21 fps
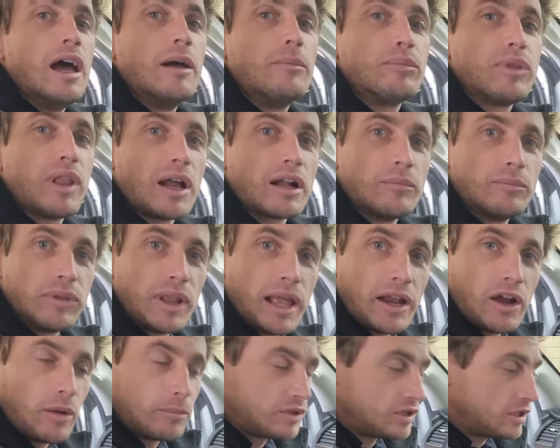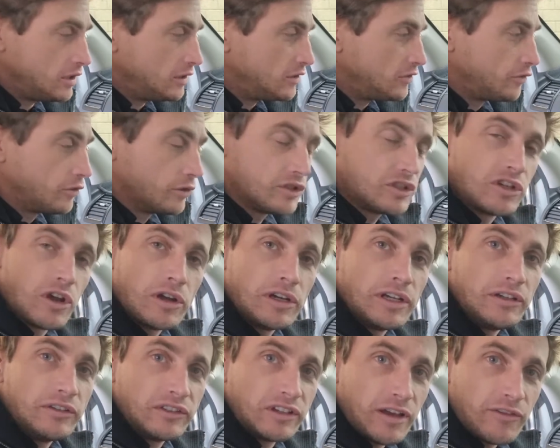Plug and play options for
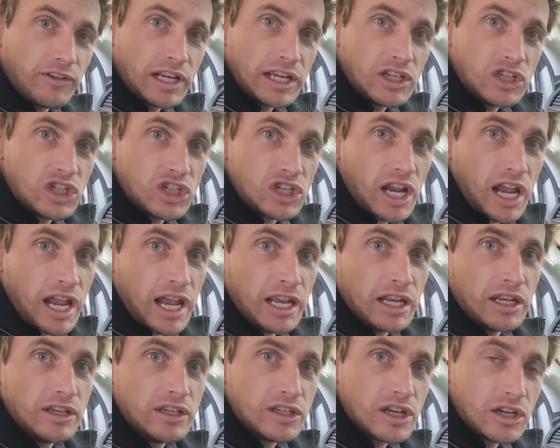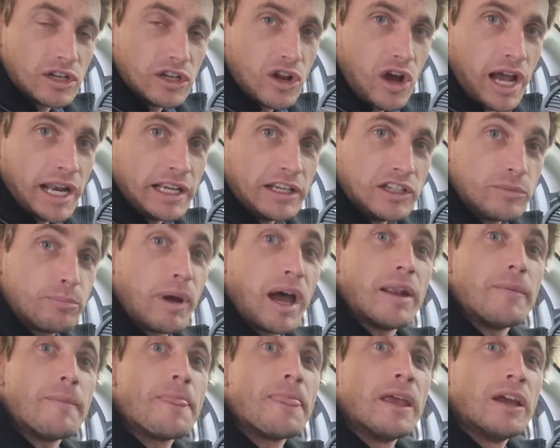Sony 7-inch and 9-inch,
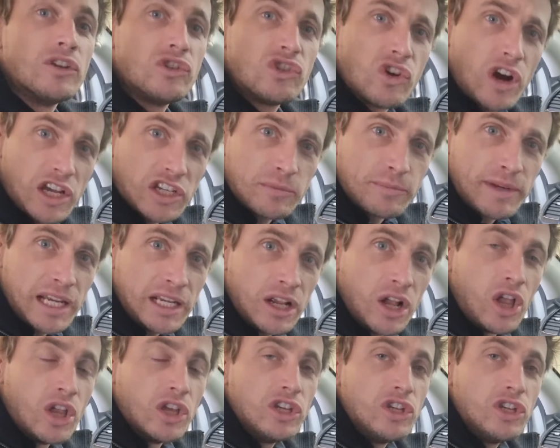but trust me,